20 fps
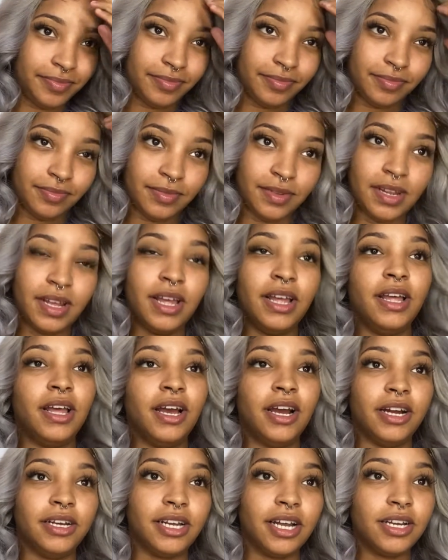All
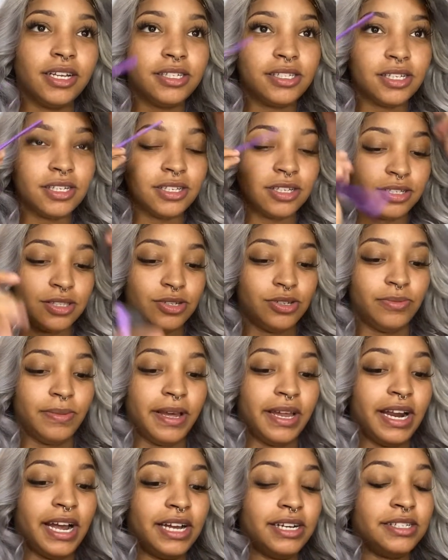right, that doesn't look too
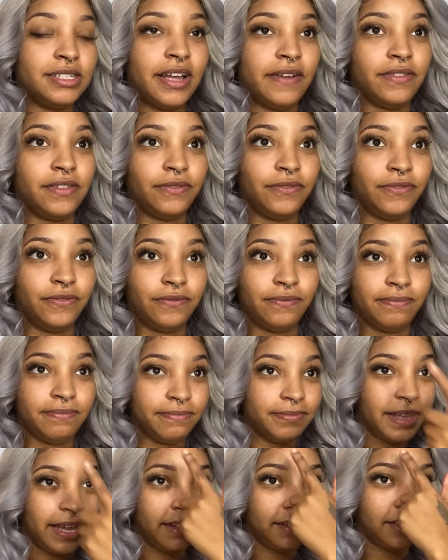bad. I just have to,
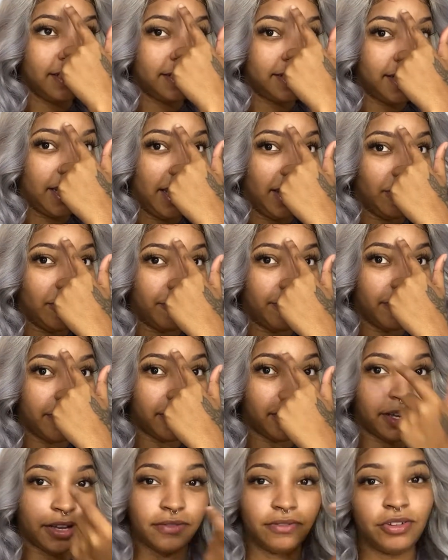like the tail part
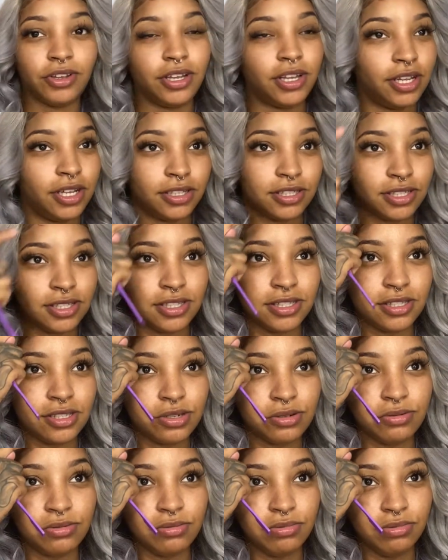of it is
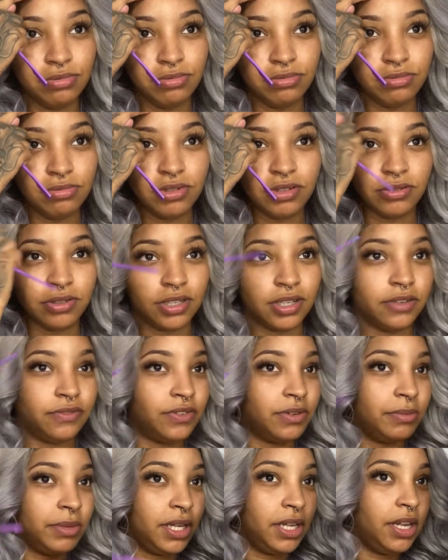too crooked
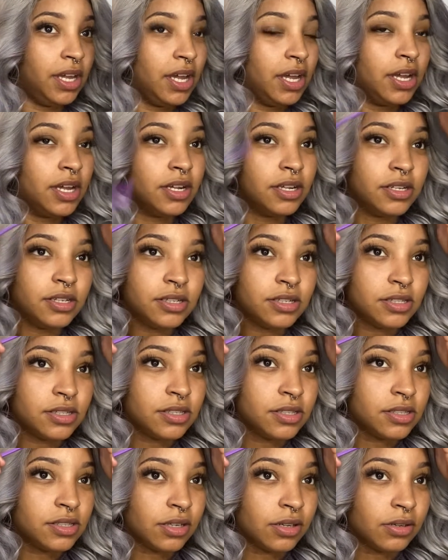for me.
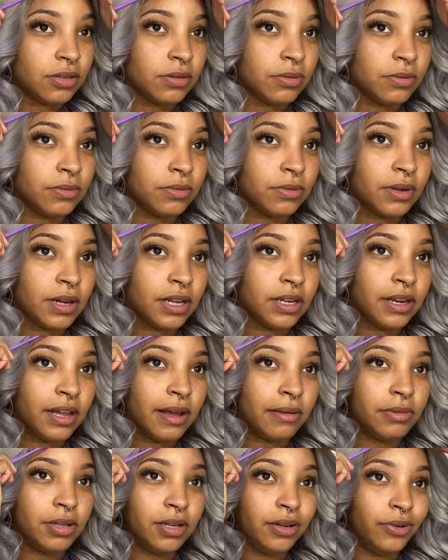So I
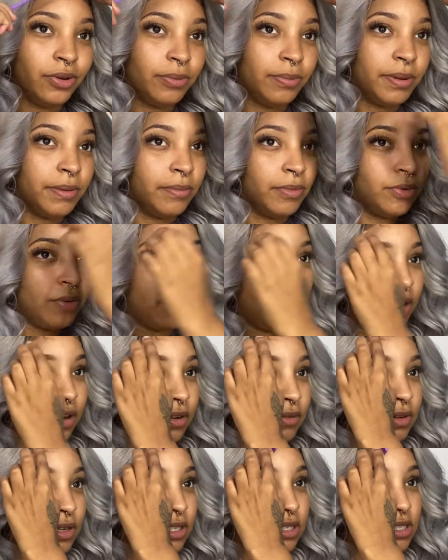dabbed a little bit more of the
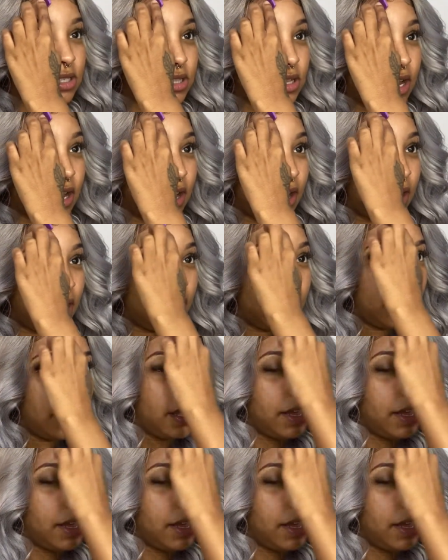Gorilla Snot.